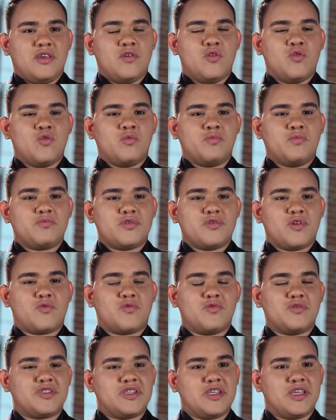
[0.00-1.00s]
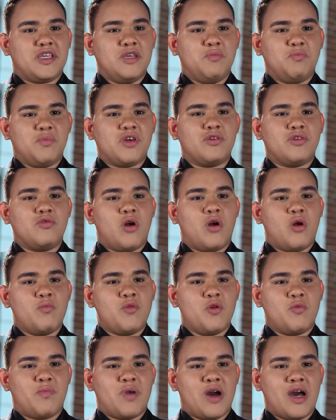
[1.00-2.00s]
me. I managed to forgive my
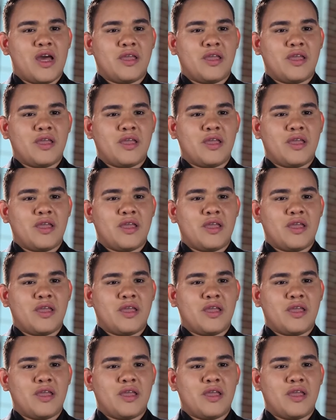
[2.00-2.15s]
dad